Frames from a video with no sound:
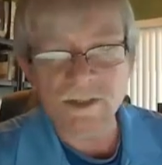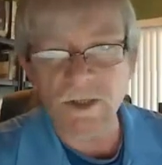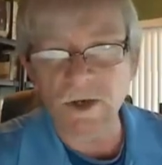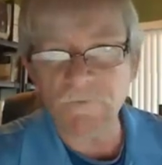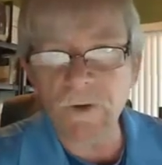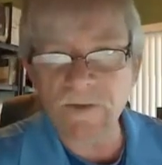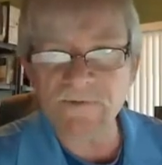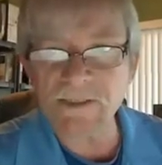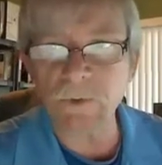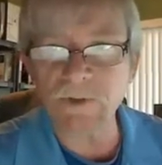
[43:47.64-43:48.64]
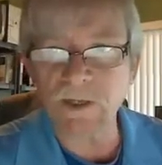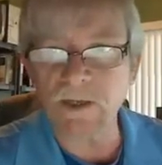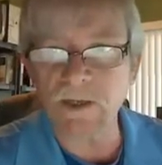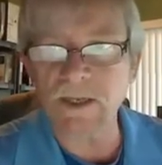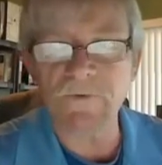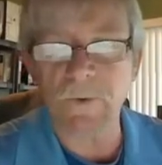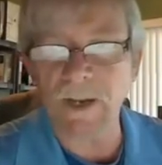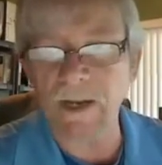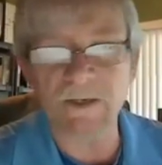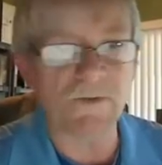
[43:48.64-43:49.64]
So if you have someone that can give
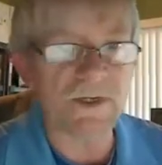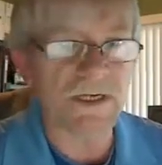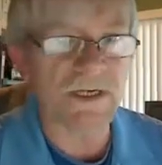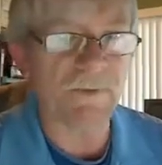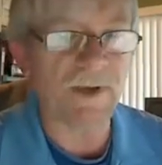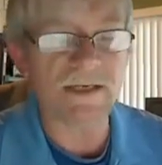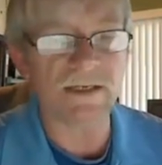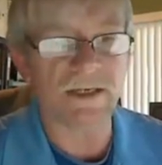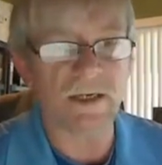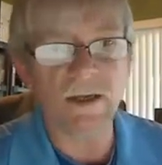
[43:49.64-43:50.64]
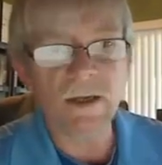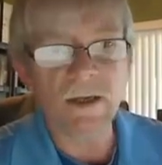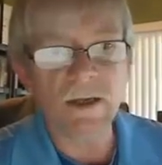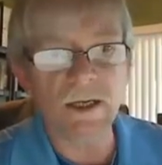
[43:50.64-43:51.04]
you a hand in this capacity,